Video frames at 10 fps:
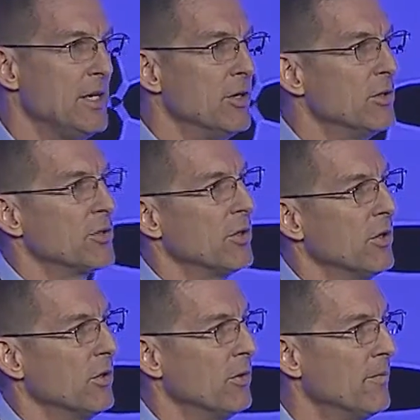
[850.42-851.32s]
years
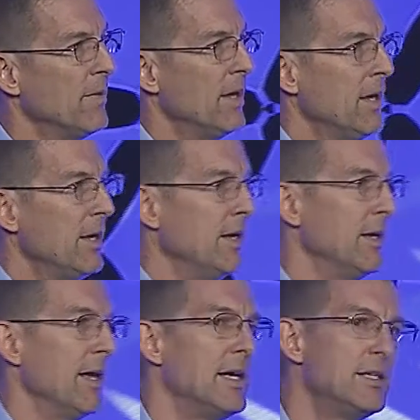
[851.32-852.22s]
ago,
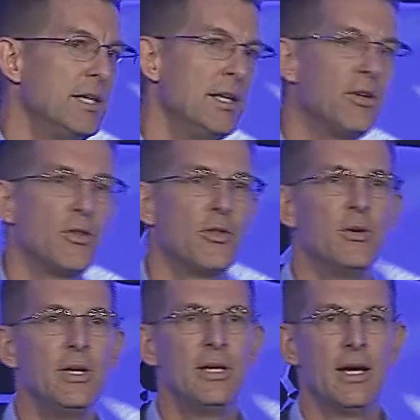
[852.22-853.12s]
in
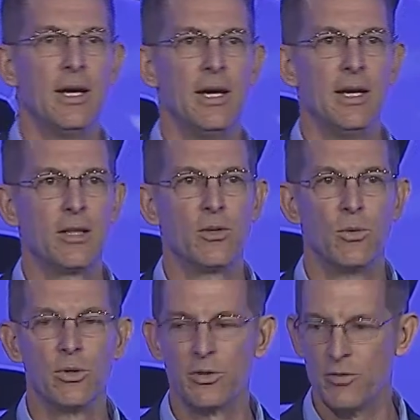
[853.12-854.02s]
1939 at the
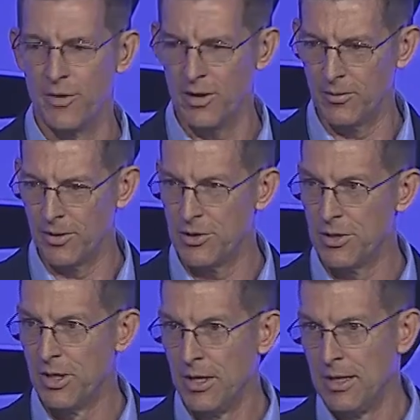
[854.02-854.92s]
World's Fair, which
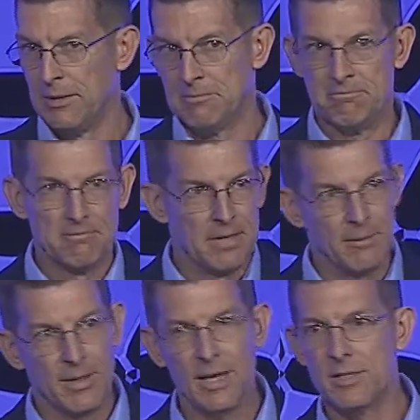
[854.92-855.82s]

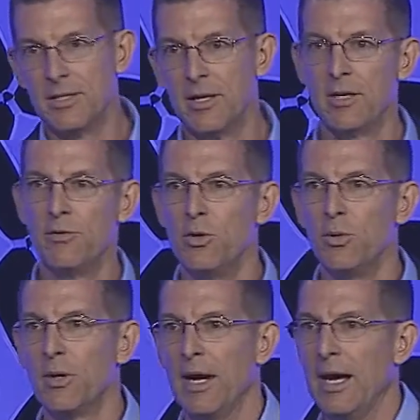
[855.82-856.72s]
I'm guessing none of you
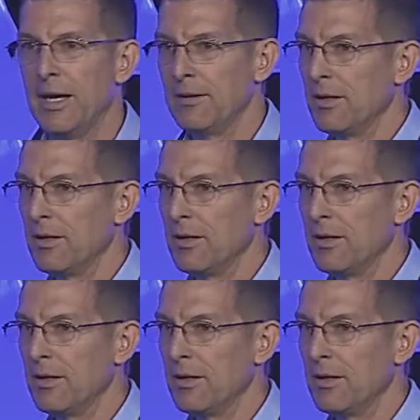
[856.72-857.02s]
were at.